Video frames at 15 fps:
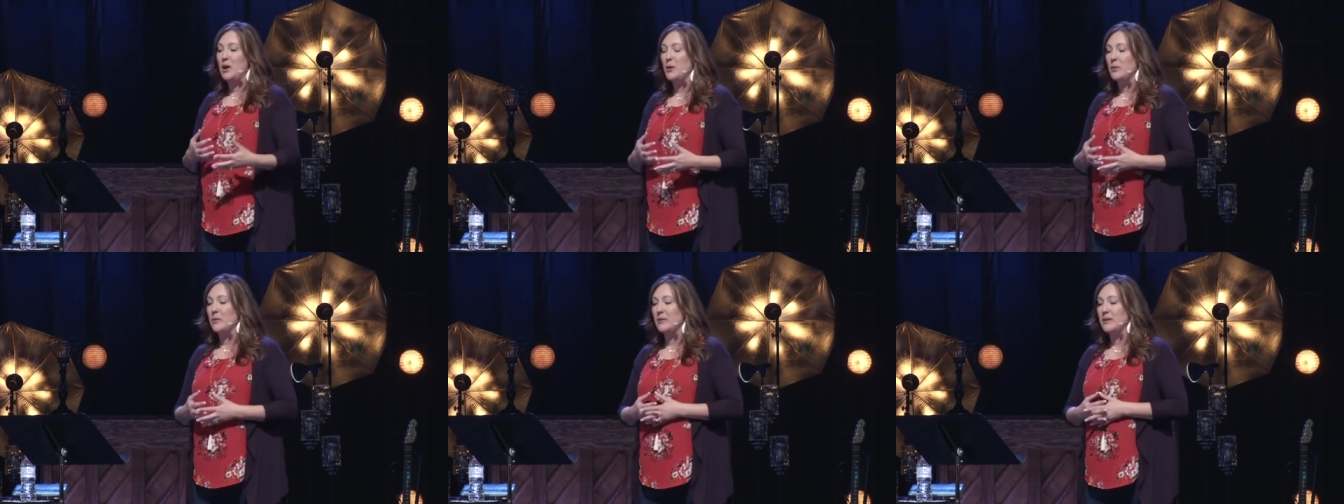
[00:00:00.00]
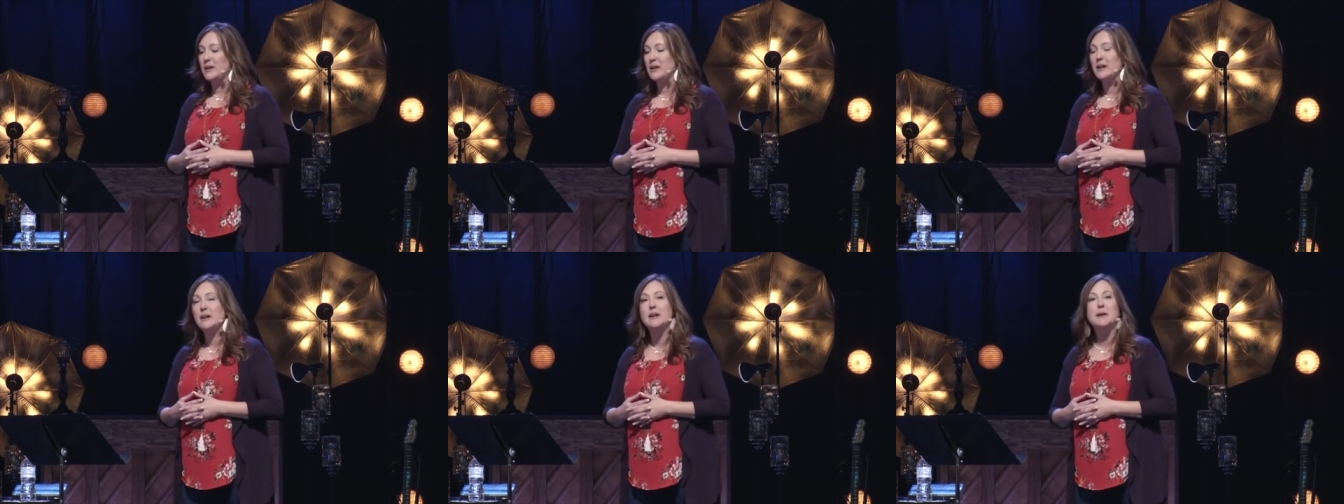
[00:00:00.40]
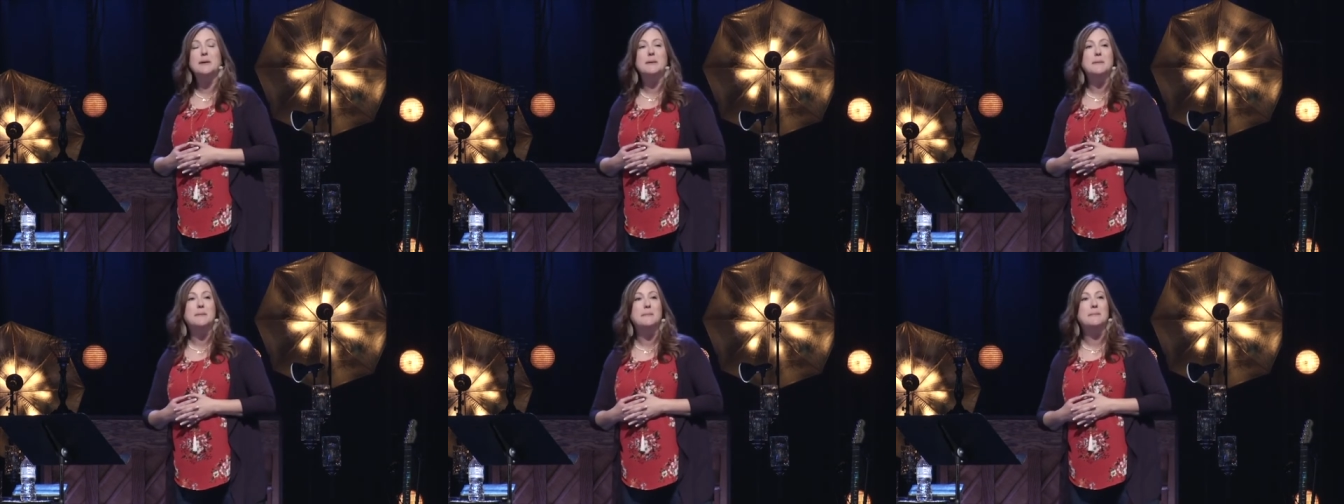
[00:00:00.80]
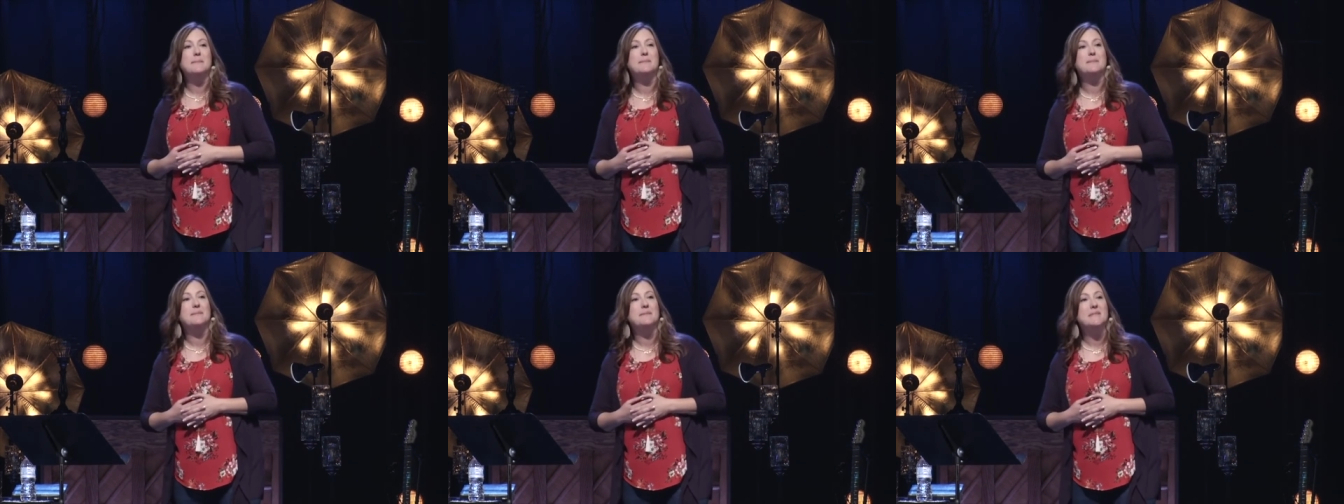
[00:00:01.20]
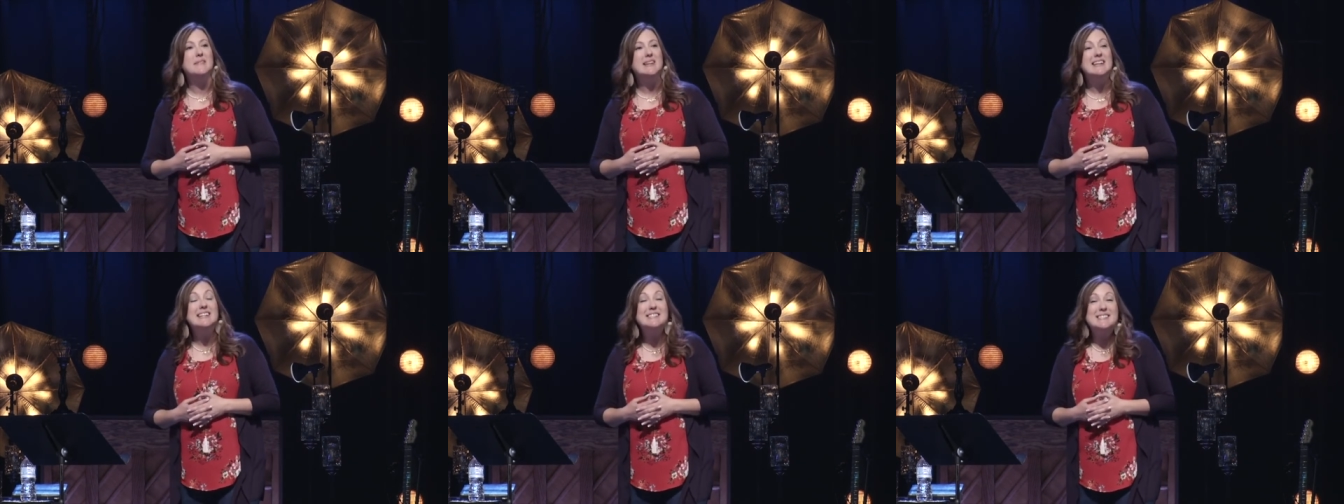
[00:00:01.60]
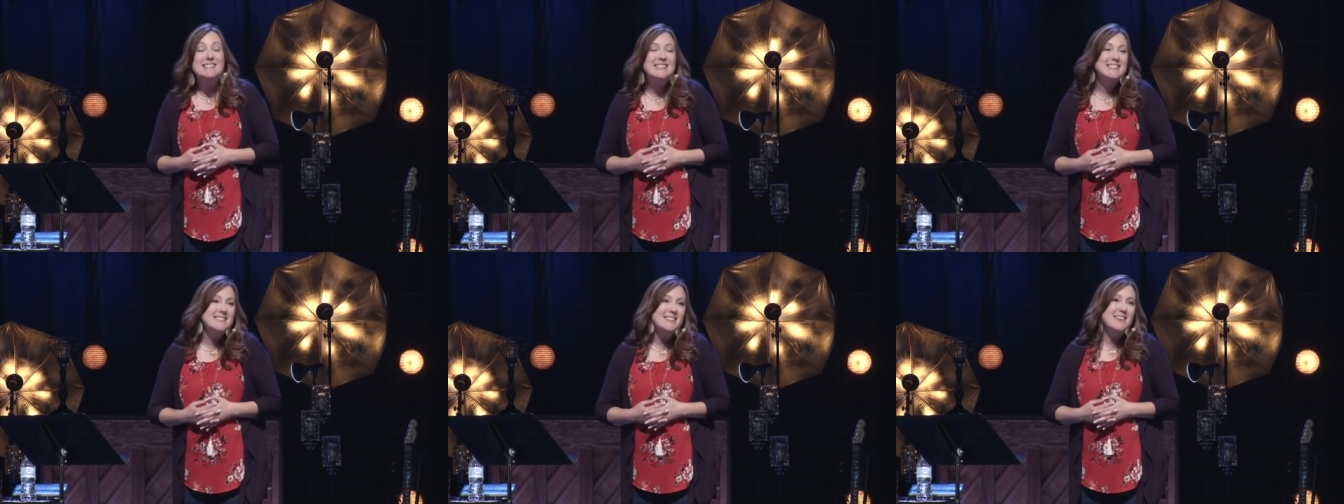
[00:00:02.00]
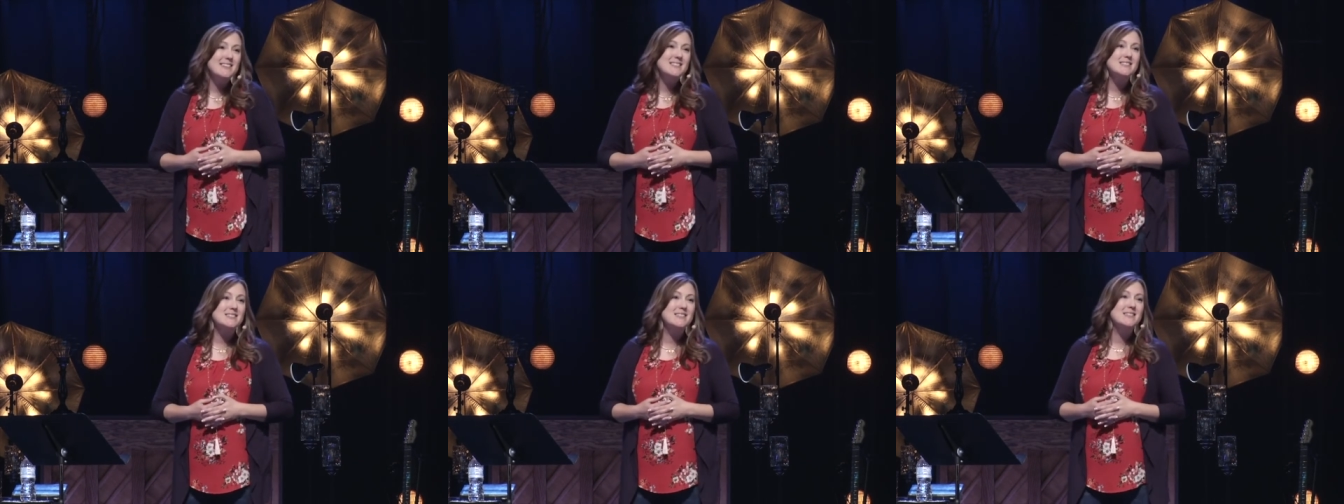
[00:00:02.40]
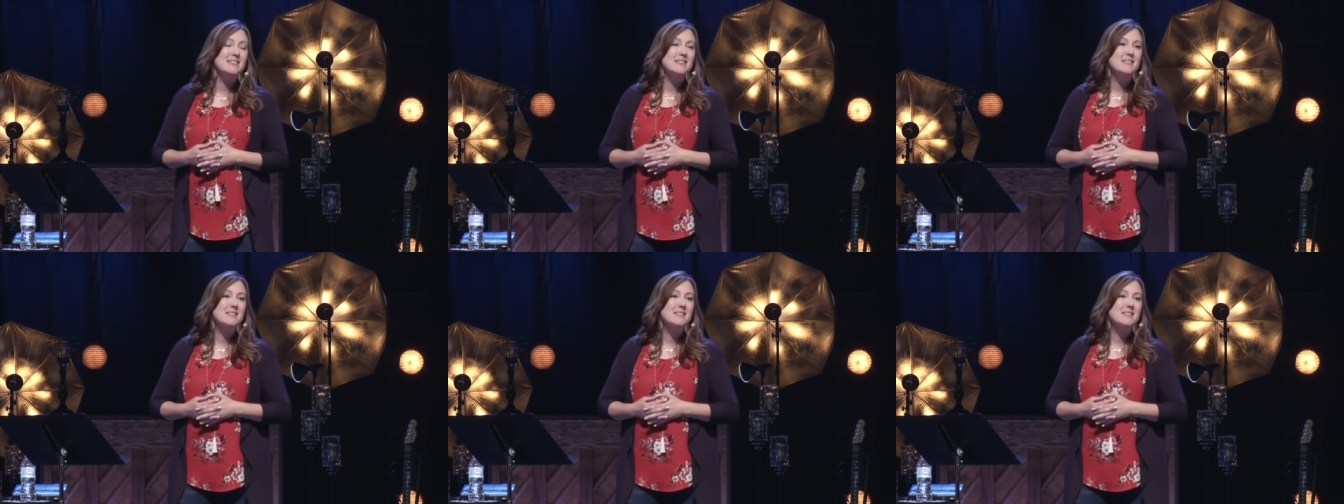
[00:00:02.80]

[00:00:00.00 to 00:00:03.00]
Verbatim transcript: known. He sees us.